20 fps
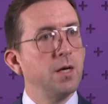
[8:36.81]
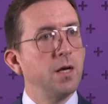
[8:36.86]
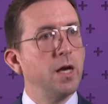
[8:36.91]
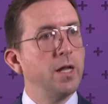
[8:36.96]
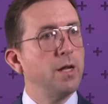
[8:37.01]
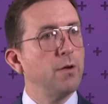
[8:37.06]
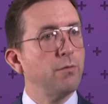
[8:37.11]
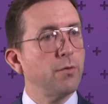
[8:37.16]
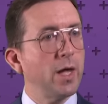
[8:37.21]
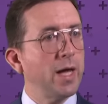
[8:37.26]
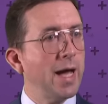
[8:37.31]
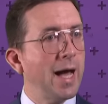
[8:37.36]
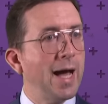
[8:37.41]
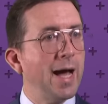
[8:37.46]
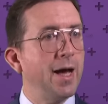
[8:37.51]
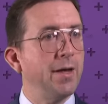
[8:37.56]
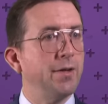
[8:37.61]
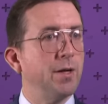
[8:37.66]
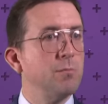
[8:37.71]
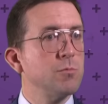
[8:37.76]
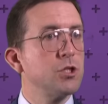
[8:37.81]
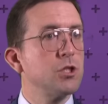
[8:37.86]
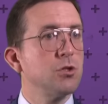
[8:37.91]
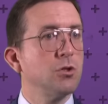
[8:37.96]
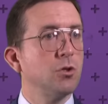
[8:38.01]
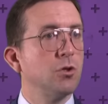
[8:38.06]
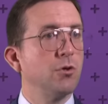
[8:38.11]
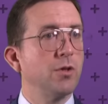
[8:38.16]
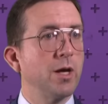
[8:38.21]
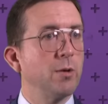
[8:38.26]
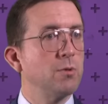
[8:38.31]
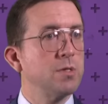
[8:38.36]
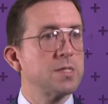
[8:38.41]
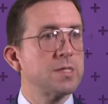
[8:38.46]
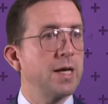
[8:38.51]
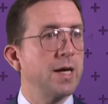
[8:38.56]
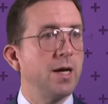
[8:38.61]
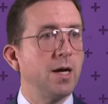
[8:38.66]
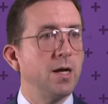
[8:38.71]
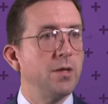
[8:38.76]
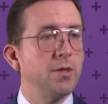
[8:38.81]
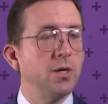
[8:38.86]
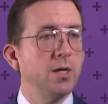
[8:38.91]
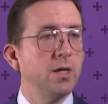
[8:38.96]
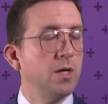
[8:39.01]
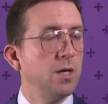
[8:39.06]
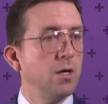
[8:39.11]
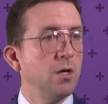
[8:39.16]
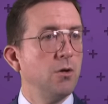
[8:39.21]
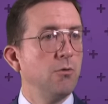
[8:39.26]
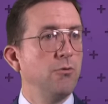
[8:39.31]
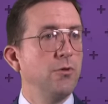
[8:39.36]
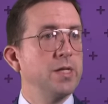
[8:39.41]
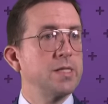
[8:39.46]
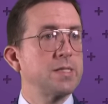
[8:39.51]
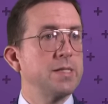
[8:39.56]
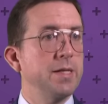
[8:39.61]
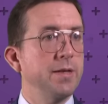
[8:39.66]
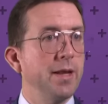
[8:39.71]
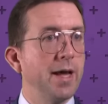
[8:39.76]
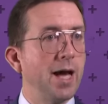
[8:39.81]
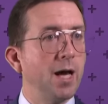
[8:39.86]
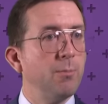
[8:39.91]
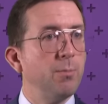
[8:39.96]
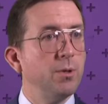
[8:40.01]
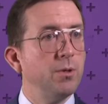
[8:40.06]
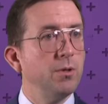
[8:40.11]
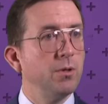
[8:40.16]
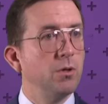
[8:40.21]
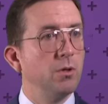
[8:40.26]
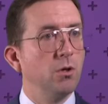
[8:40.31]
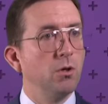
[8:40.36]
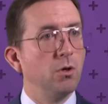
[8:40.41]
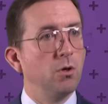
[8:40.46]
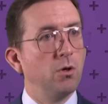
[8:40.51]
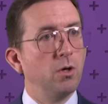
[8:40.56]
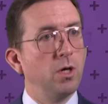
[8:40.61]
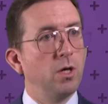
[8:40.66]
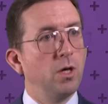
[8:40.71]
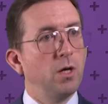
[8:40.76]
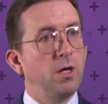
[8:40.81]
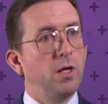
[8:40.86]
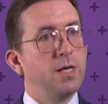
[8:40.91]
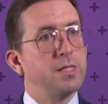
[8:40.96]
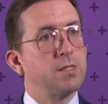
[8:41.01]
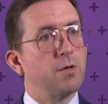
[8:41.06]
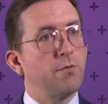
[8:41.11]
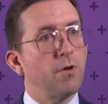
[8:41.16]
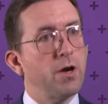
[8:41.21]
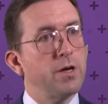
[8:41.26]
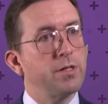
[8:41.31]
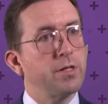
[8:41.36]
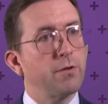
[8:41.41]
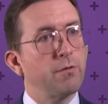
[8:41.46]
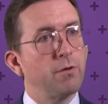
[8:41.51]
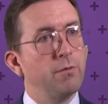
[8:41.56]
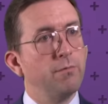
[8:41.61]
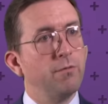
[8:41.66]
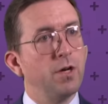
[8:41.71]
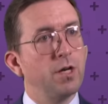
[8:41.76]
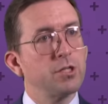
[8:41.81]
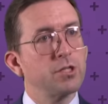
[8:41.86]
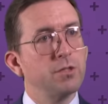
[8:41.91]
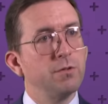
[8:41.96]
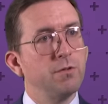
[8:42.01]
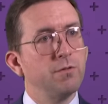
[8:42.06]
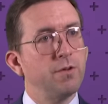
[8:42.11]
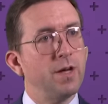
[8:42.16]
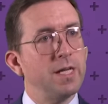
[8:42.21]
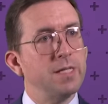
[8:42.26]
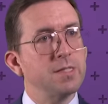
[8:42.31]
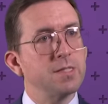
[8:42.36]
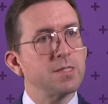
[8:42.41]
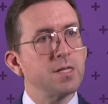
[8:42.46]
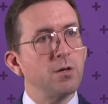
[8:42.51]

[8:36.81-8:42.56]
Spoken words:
And if they had, I'm sure they would say either this didn't happen or it's a very different version of events.